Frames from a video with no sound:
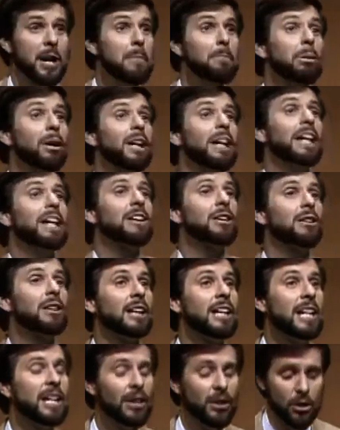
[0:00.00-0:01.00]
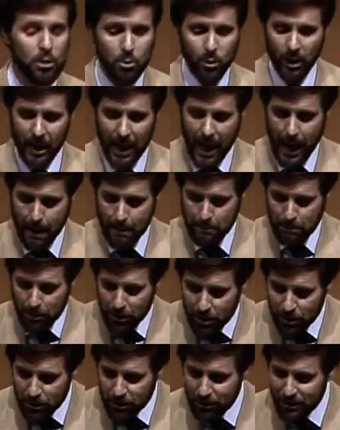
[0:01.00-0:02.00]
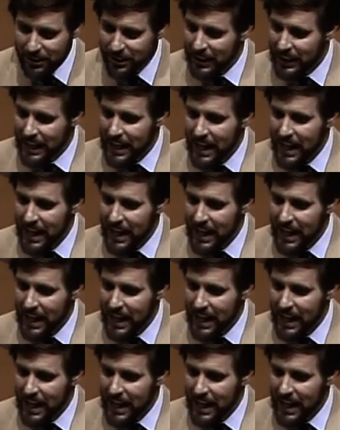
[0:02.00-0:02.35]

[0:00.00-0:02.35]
Political leaders were lampooned.